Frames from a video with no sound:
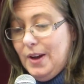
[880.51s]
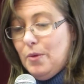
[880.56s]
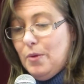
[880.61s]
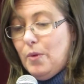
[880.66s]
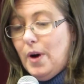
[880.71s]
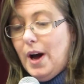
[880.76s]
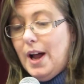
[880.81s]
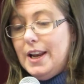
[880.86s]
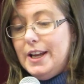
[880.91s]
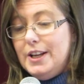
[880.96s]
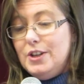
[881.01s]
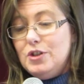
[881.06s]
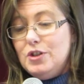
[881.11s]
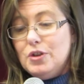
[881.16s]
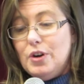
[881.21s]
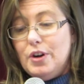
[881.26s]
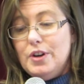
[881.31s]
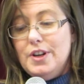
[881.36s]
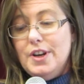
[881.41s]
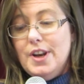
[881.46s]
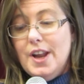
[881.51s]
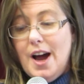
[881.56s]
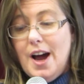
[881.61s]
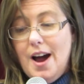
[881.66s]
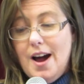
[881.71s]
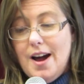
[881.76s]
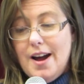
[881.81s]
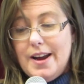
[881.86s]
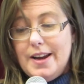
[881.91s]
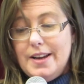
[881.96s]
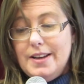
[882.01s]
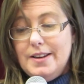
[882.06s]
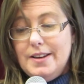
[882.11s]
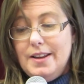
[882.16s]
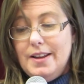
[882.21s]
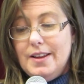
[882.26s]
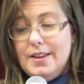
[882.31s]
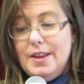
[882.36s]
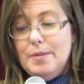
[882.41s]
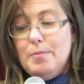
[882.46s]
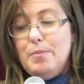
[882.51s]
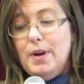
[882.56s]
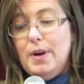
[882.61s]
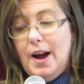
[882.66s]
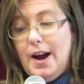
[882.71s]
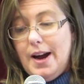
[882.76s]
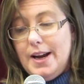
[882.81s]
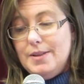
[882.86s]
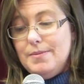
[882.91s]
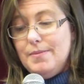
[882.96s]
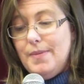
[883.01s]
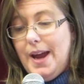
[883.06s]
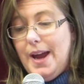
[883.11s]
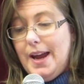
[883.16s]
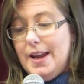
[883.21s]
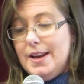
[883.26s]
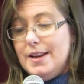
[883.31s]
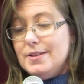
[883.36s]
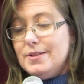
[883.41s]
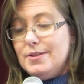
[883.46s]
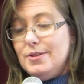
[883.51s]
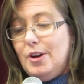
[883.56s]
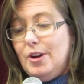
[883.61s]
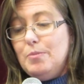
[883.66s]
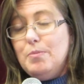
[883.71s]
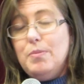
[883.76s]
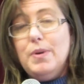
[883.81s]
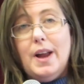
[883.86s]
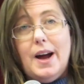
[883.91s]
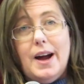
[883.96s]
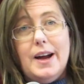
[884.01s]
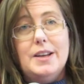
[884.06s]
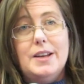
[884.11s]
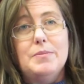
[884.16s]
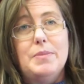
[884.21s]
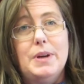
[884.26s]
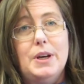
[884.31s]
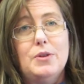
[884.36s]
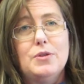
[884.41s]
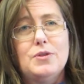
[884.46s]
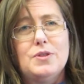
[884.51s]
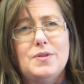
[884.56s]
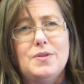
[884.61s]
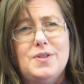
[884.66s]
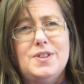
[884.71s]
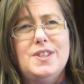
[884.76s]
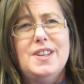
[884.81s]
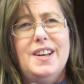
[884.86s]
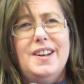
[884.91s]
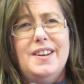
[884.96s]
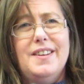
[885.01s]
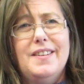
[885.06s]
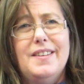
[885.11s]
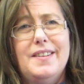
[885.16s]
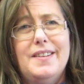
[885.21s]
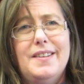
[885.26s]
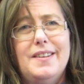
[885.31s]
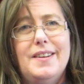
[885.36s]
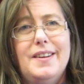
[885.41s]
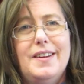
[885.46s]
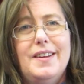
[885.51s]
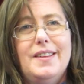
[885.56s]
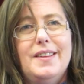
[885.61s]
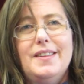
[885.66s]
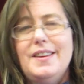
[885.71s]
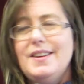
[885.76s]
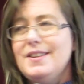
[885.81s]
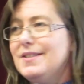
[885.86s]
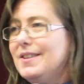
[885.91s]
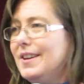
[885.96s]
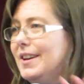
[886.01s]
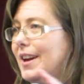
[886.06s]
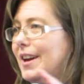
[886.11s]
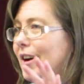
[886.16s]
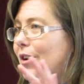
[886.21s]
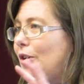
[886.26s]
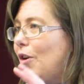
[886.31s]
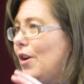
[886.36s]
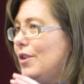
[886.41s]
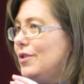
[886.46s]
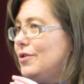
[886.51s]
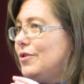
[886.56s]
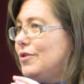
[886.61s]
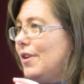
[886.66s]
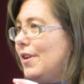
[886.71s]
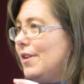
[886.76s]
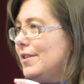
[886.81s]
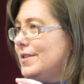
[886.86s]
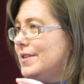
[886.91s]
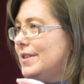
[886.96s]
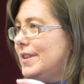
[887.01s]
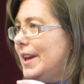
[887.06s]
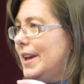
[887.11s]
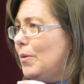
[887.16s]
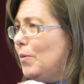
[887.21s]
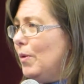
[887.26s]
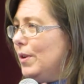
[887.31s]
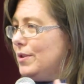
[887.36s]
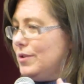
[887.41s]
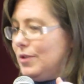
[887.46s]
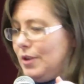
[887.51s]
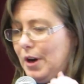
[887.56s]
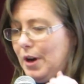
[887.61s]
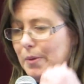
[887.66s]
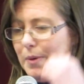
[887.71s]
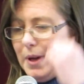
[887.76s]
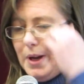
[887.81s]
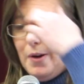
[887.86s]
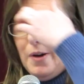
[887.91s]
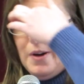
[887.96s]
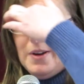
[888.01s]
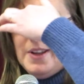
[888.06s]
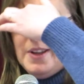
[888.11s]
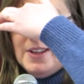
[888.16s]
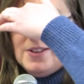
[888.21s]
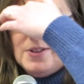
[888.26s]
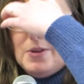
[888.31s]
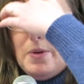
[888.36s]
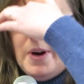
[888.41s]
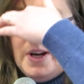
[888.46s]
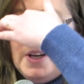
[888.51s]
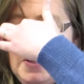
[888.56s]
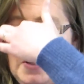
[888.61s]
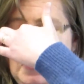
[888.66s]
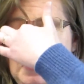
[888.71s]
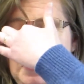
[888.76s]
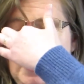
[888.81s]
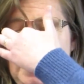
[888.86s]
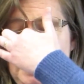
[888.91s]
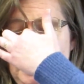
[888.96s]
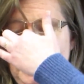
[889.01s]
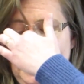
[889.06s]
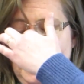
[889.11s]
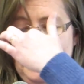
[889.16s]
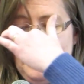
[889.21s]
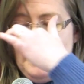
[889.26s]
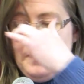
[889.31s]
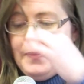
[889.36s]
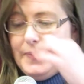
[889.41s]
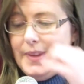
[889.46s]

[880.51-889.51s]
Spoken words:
While in John 9, the blind man is not blind because of sin. There's a contrast there. What's going on? That's quite interesting.